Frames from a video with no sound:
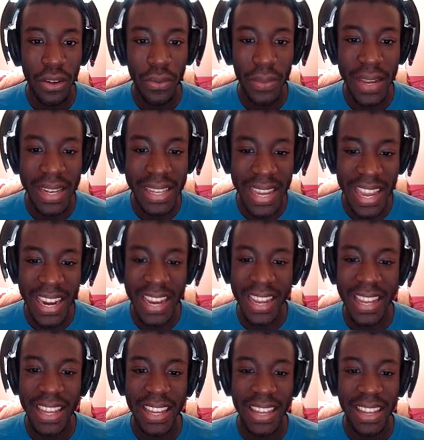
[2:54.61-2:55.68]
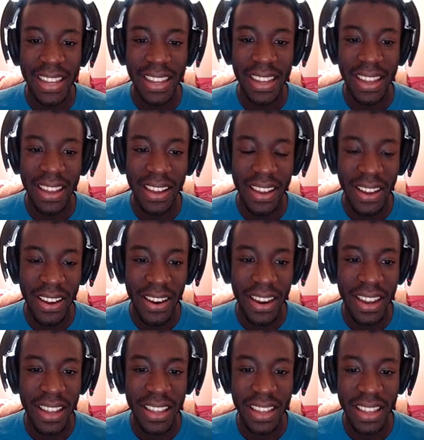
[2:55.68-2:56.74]
We did it. All
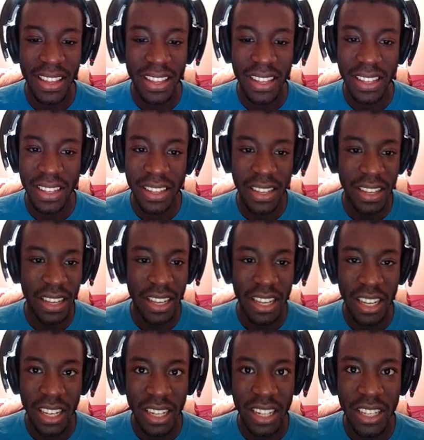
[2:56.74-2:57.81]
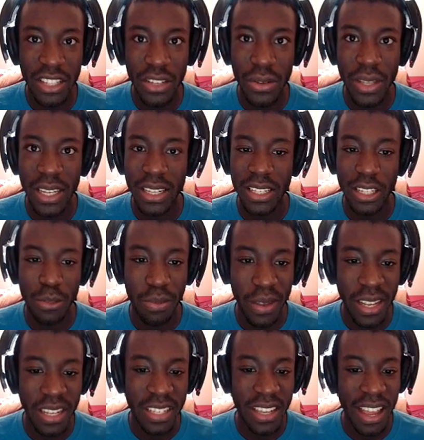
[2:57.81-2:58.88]
right. Let's do this. Let's
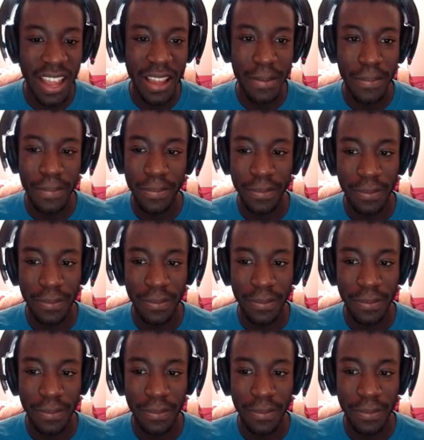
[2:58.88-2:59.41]
play this game.